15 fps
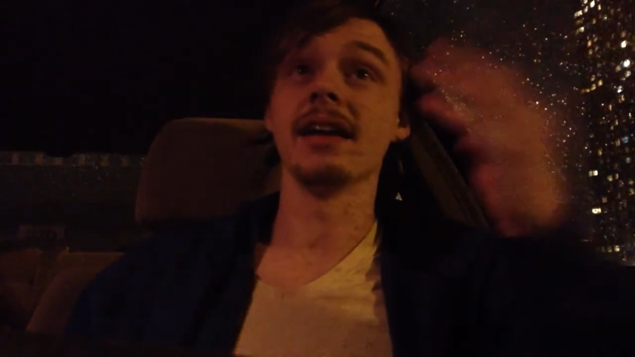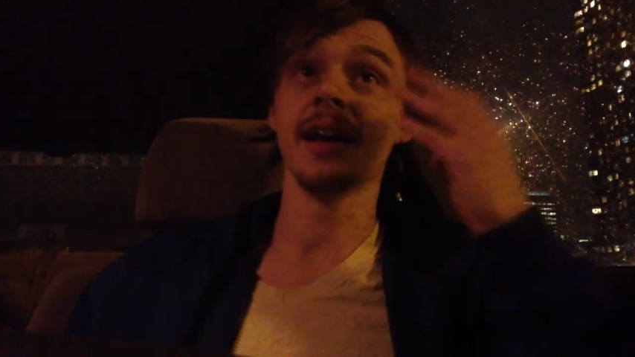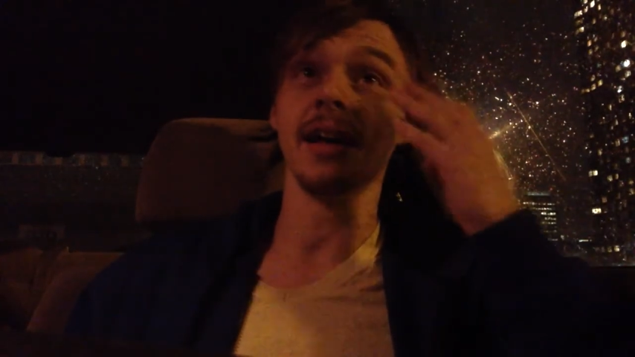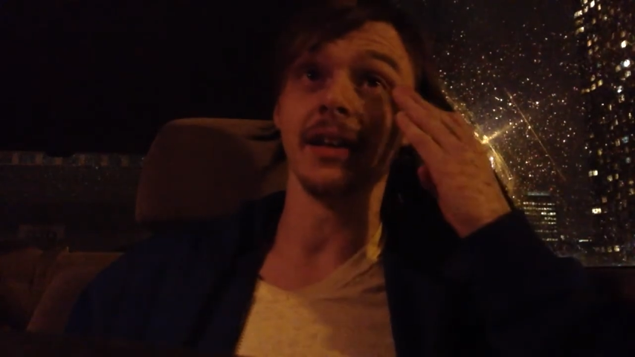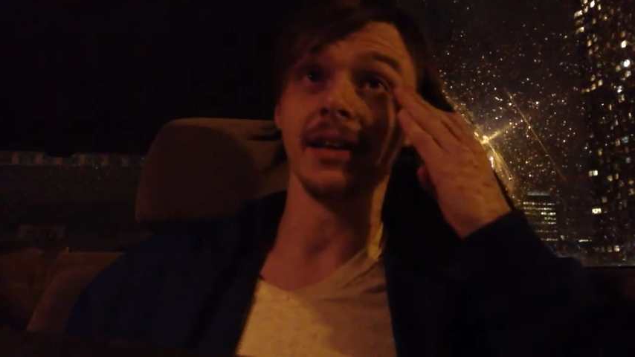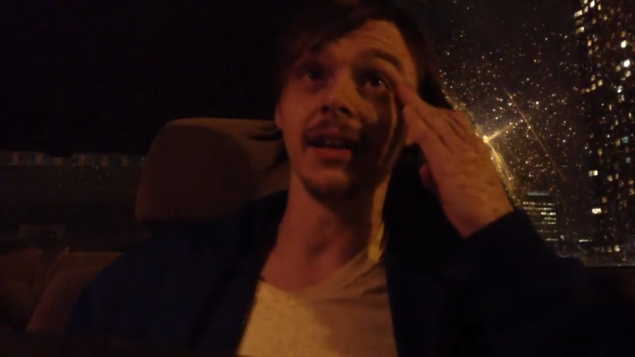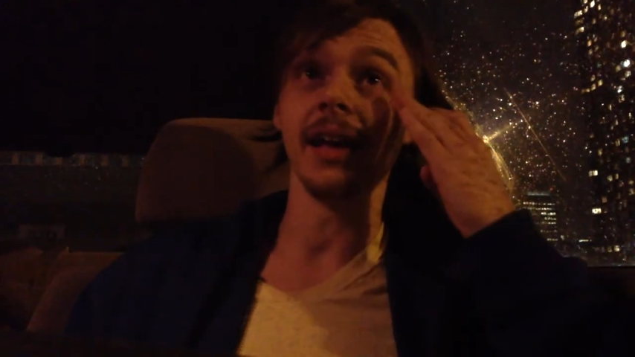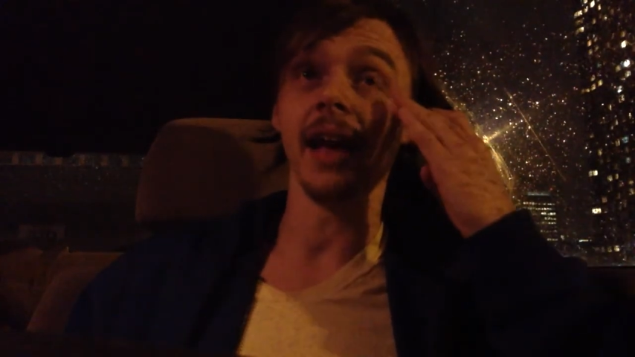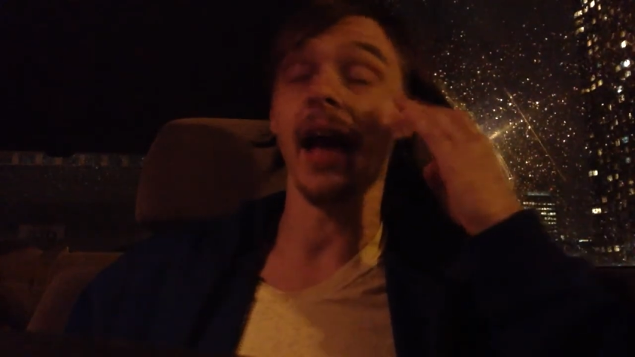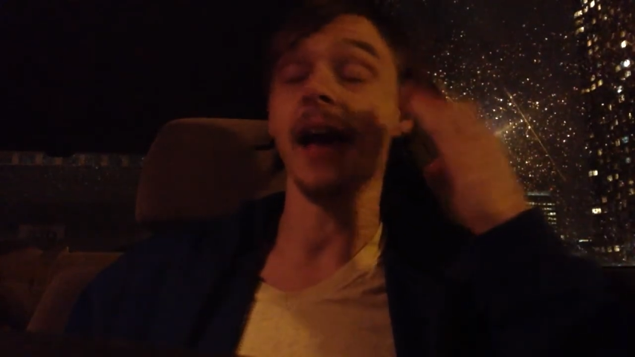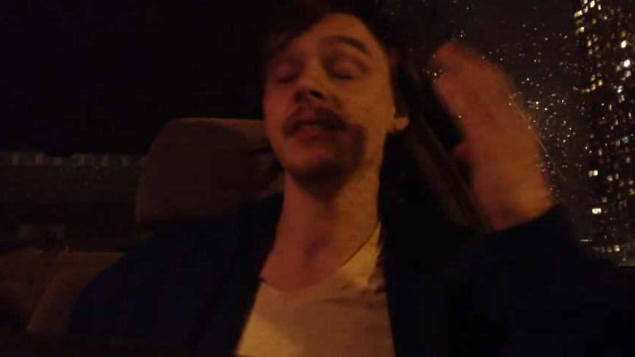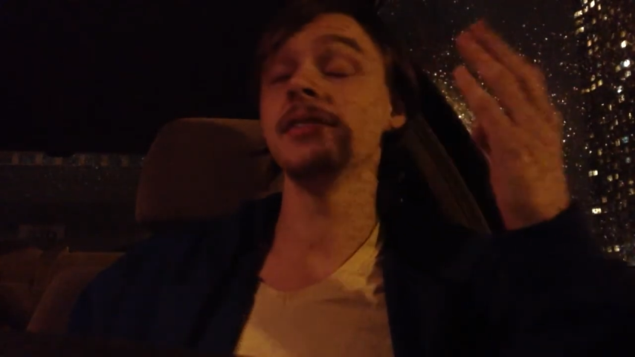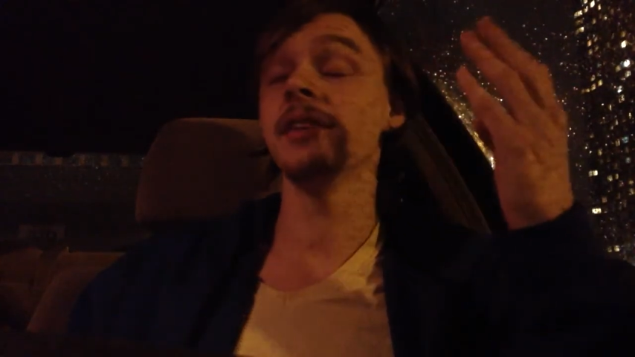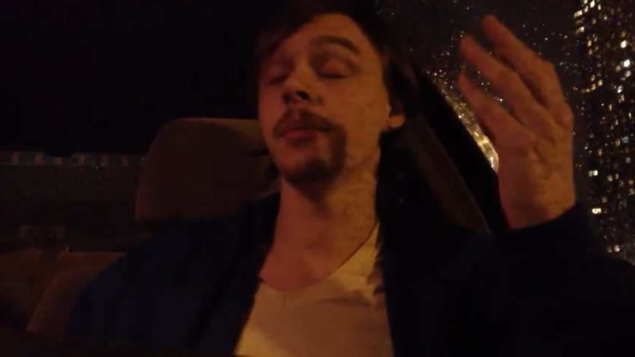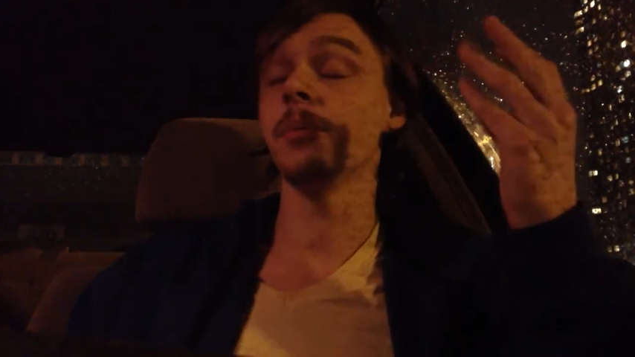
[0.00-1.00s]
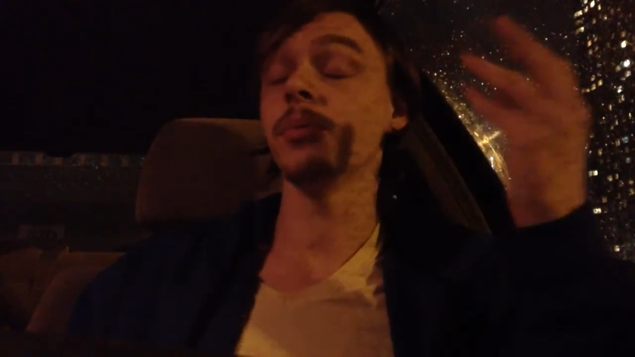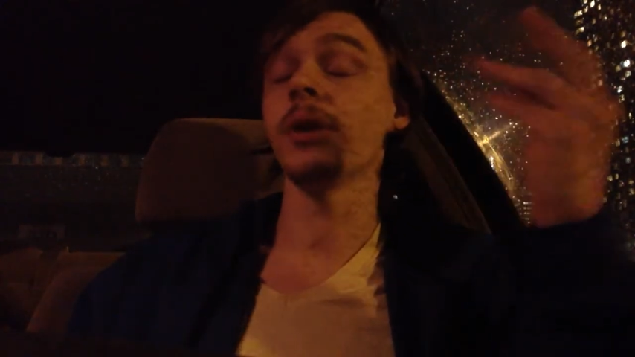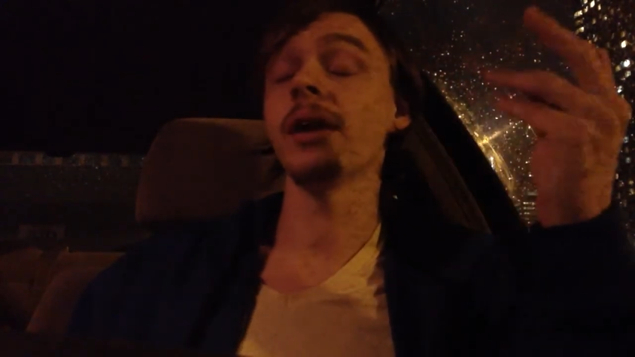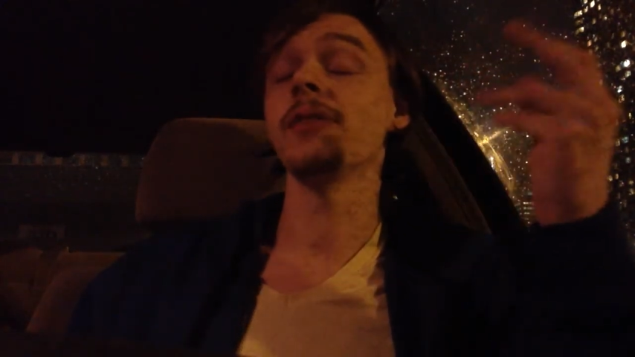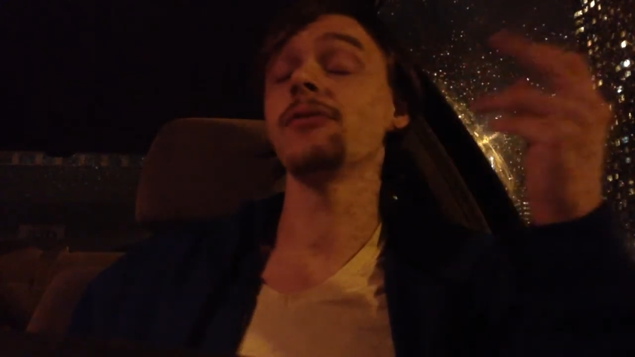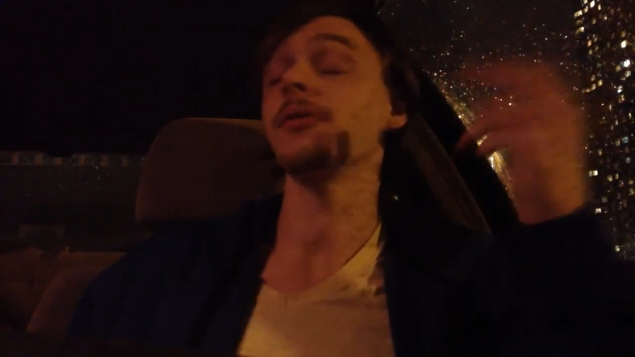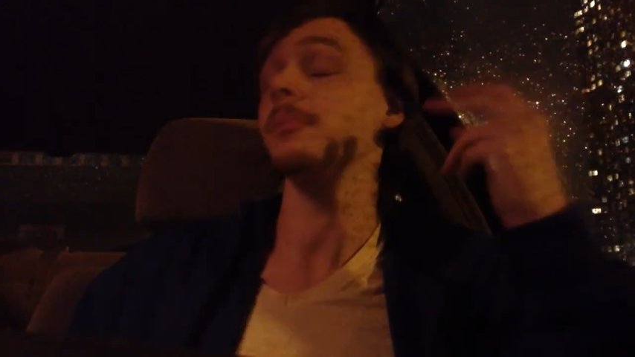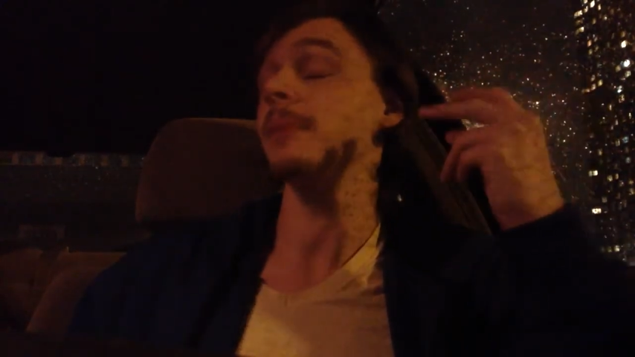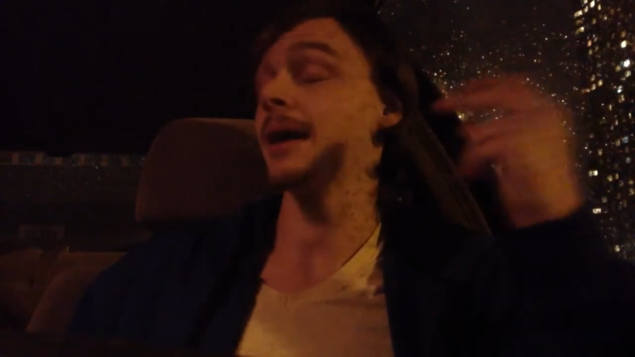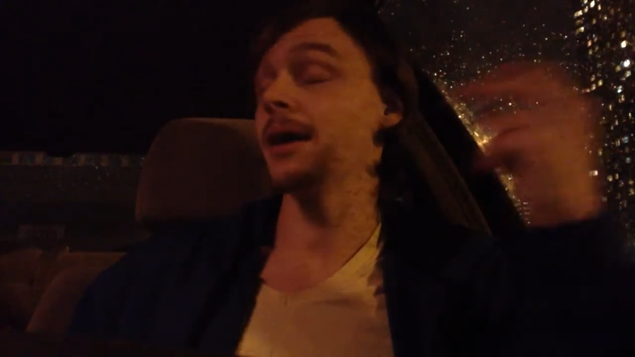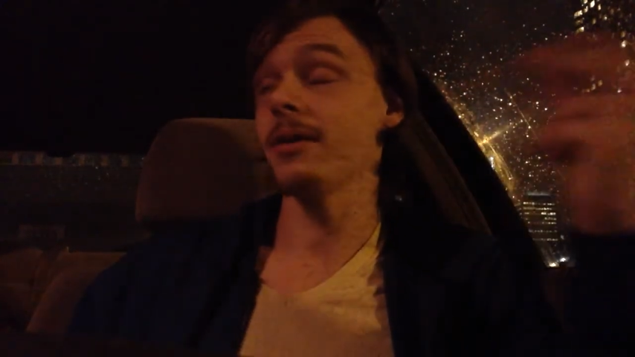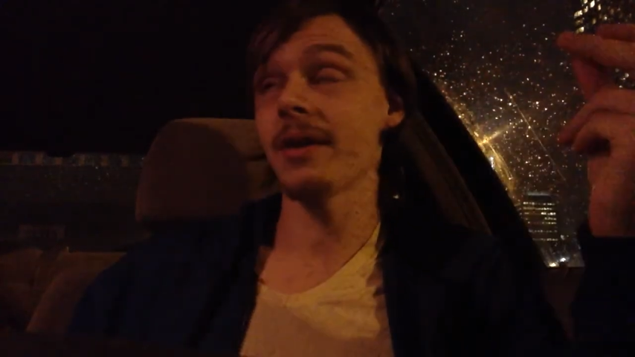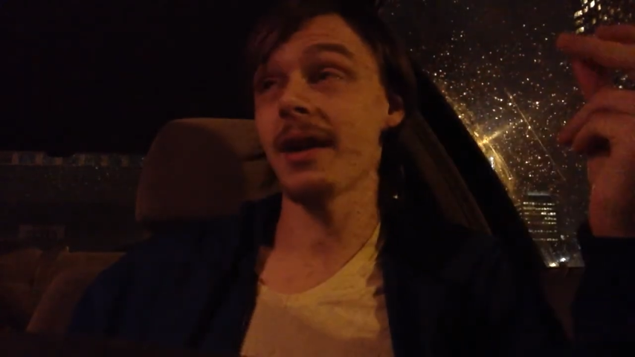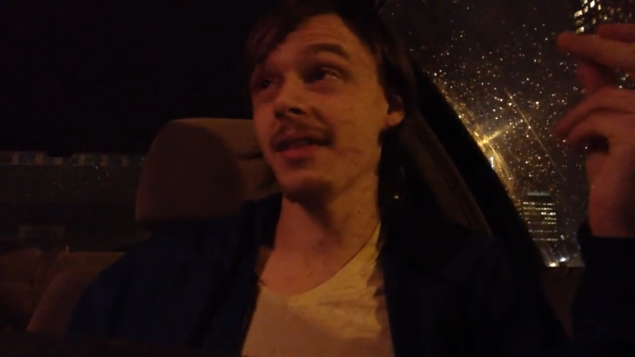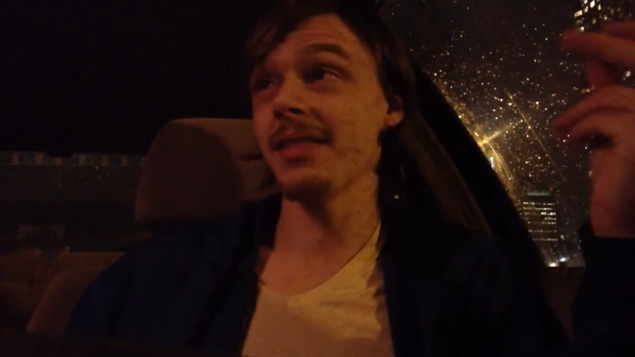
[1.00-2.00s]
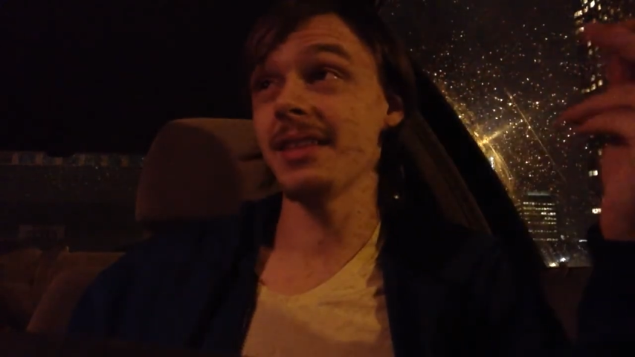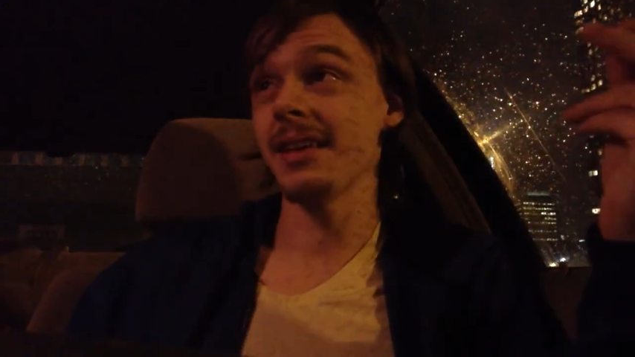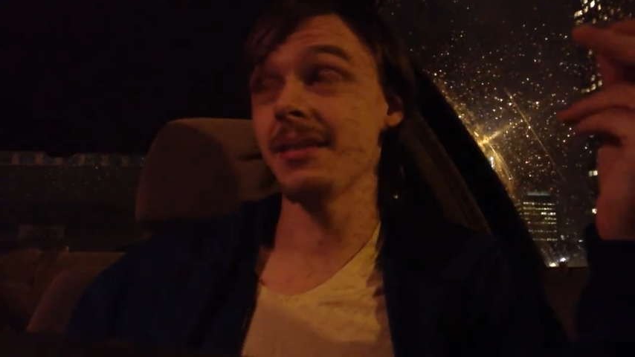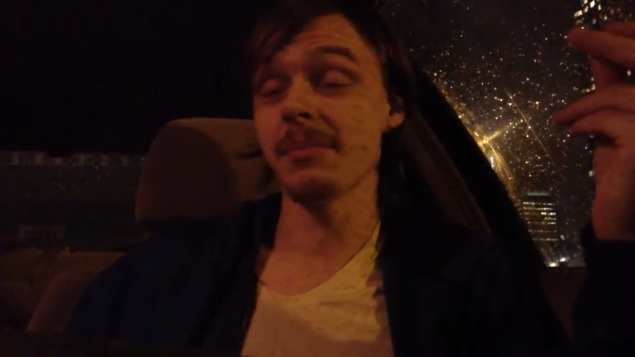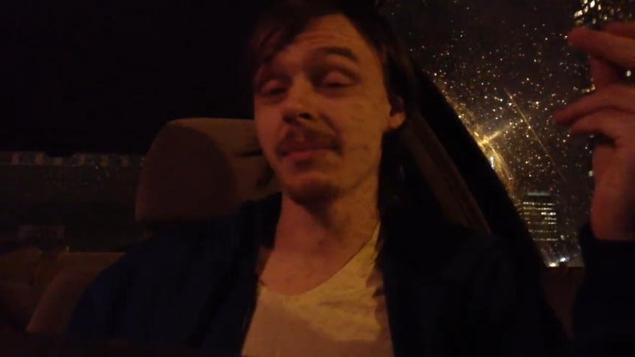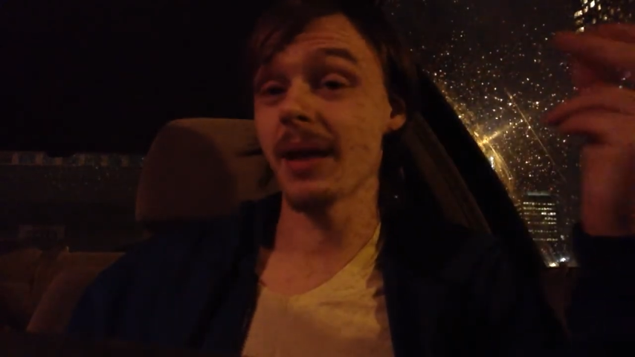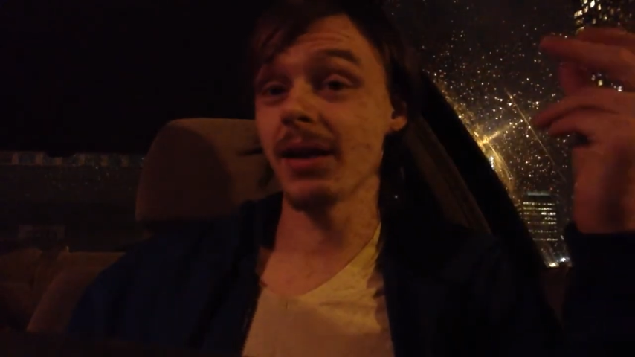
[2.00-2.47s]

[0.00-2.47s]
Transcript: and he ends up running for mayor at the